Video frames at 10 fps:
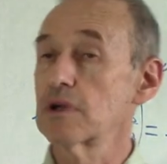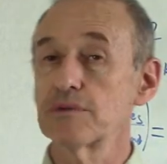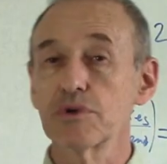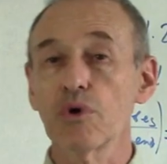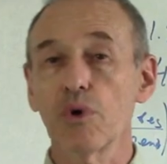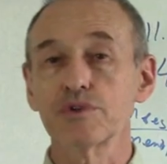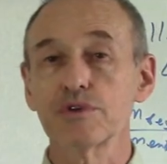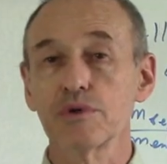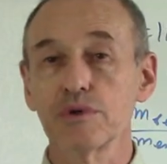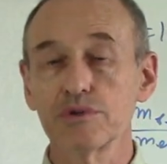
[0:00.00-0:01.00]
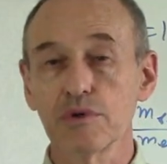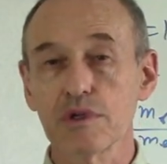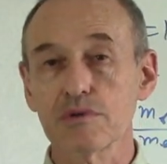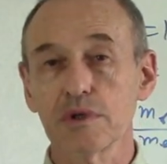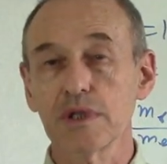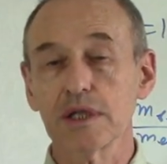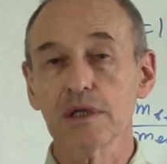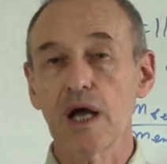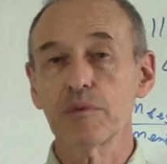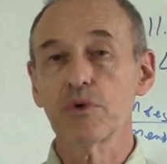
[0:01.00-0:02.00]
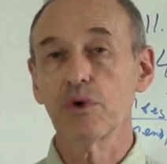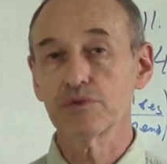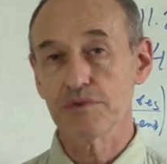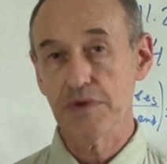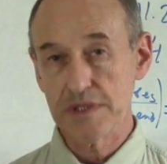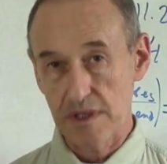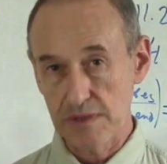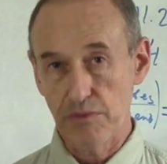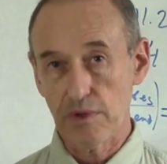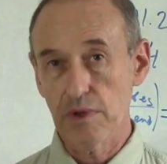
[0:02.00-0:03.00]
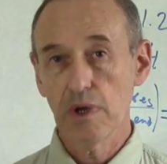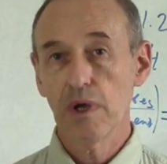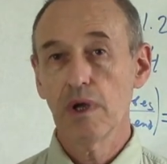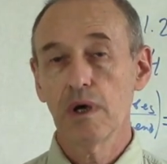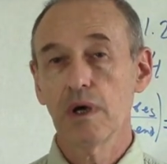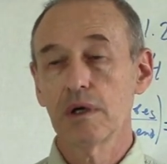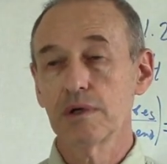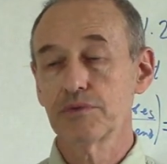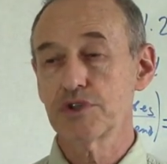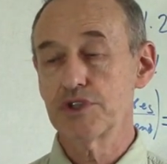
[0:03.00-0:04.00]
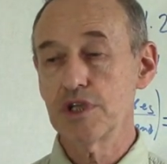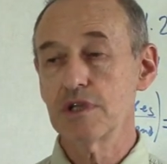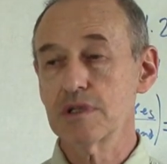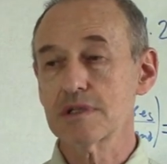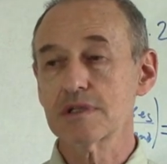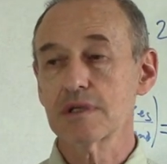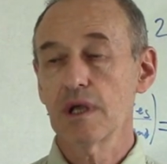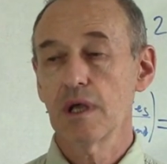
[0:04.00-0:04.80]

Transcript: If you go to unizor.com, go to physics for, uh, for teens.